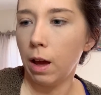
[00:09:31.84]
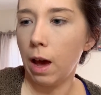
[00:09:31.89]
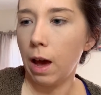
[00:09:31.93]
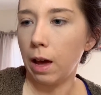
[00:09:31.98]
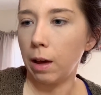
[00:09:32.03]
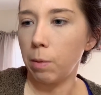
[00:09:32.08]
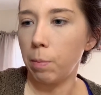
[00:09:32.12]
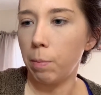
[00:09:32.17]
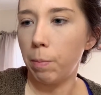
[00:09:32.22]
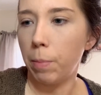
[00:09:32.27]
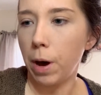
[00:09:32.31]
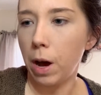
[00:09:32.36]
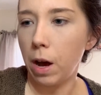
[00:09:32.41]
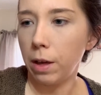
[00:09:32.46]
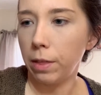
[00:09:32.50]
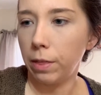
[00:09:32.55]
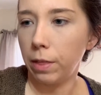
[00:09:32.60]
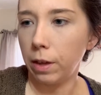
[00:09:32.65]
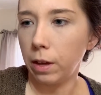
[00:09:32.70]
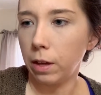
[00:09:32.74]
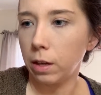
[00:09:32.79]
I
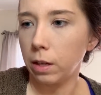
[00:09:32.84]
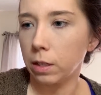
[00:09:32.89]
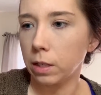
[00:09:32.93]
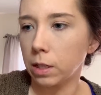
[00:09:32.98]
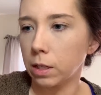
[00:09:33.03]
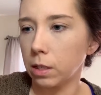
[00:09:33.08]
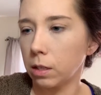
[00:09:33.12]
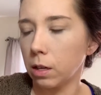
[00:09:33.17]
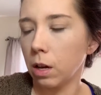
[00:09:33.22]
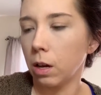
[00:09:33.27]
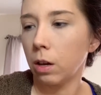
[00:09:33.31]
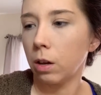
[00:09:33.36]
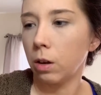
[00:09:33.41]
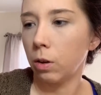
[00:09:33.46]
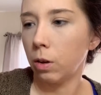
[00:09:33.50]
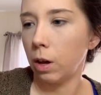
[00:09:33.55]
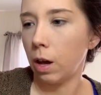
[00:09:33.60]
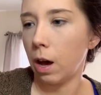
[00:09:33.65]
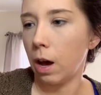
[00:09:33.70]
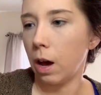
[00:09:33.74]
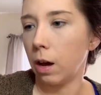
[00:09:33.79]
bought this
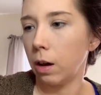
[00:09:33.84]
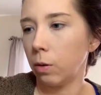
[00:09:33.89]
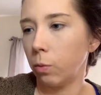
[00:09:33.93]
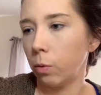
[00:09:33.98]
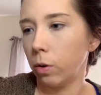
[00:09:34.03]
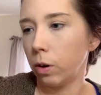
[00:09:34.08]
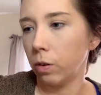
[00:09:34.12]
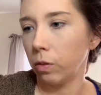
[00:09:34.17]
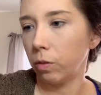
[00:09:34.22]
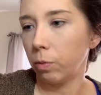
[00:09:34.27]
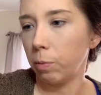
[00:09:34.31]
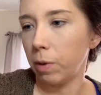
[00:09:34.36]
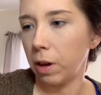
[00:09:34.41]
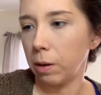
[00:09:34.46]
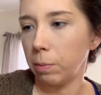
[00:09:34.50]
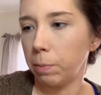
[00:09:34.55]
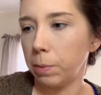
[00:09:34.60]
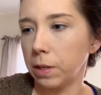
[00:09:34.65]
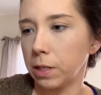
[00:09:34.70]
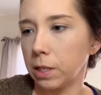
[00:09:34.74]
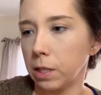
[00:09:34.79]
on one of my
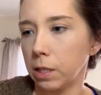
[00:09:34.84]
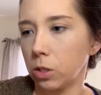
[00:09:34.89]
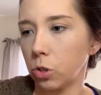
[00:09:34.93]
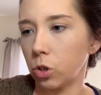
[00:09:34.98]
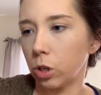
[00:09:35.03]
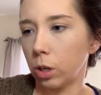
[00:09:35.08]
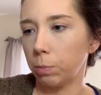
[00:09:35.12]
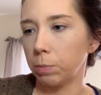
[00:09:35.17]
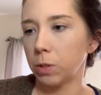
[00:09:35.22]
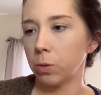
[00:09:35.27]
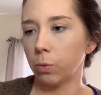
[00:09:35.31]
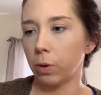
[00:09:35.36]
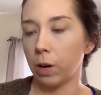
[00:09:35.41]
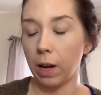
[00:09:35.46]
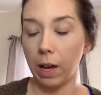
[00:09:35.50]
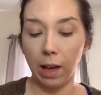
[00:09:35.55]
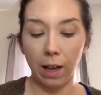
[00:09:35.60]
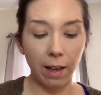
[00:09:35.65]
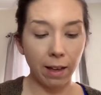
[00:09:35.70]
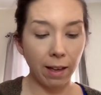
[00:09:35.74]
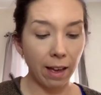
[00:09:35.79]
business trips when
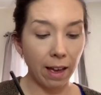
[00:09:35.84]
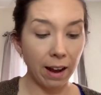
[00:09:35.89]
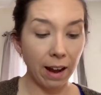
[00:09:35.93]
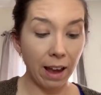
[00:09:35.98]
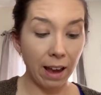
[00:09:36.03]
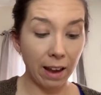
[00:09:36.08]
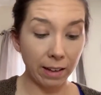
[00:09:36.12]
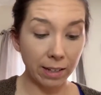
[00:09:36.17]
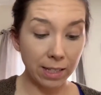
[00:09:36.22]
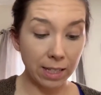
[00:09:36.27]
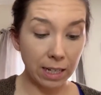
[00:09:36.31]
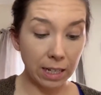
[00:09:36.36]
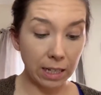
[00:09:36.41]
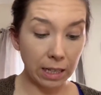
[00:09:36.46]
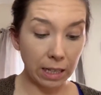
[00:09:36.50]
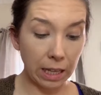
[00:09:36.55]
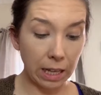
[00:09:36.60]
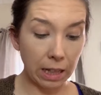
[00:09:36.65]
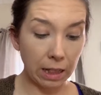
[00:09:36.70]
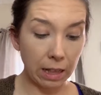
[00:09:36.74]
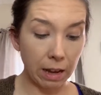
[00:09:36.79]
I had
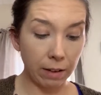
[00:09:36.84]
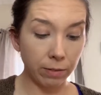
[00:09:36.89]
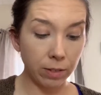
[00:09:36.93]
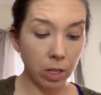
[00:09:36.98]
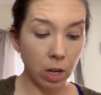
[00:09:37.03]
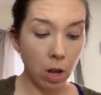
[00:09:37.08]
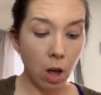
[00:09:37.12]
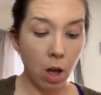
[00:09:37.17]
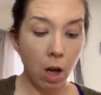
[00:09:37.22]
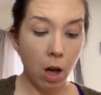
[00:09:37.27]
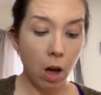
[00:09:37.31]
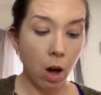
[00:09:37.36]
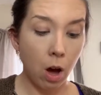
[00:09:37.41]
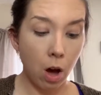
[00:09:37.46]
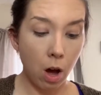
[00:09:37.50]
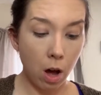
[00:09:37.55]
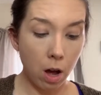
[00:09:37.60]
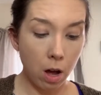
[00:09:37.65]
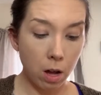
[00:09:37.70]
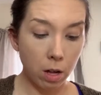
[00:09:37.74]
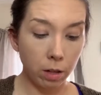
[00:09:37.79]
accidentally left
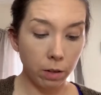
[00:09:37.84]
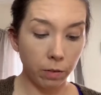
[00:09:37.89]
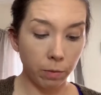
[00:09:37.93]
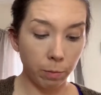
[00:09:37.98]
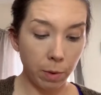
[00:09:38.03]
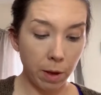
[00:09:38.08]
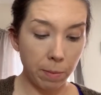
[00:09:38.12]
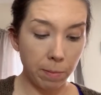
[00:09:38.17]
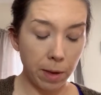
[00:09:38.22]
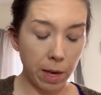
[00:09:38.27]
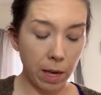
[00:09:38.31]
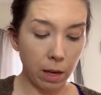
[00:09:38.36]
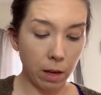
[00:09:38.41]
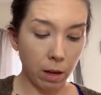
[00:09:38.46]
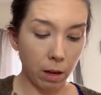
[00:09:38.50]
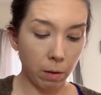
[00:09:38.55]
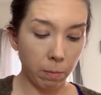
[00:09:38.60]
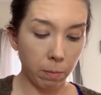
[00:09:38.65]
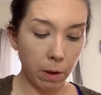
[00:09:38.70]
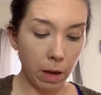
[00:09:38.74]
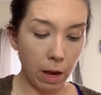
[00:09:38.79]
all of my
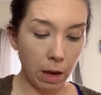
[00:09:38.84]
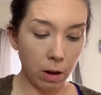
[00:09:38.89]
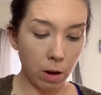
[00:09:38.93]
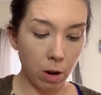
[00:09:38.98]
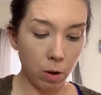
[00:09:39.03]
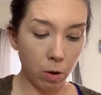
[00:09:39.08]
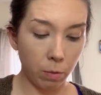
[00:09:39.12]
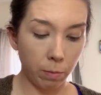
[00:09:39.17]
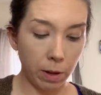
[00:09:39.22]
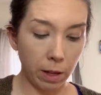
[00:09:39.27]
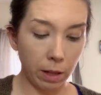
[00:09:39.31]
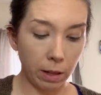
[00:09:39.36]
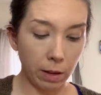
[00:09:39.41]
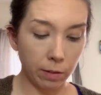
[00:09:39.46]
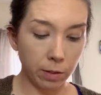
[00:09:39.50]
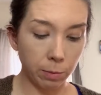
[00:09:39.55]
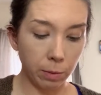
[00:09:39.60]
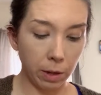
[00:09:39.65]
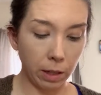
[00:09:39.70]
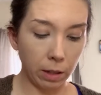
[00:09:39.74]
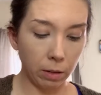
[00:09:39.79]
makeup at home. I
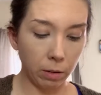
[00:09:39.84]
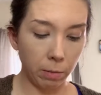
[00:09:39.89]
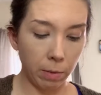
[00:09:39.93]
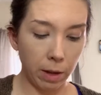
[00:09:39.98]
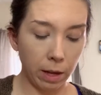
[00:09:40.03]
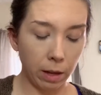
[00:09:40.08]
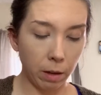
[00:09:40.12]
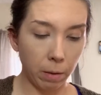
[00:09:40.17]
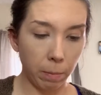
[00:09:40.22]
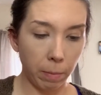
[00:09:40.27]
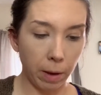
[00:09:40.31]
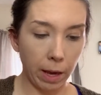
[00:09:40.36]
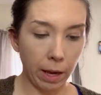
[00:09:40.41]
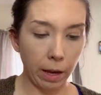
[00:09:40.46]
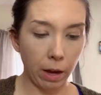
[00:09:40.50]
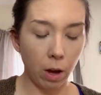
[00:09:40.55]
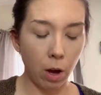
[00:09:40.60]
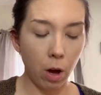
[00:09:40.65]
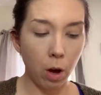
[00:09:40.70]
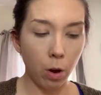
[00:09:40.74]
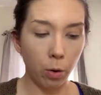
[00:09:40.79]
left my little makeup bag
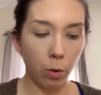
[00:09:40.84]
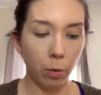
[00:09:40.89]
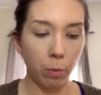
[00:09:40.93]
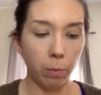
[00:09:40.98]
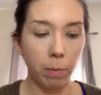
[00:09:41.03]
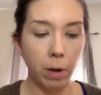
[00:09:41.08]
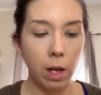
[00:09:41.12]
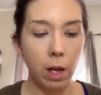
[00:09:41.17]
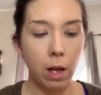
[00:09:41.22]
at home.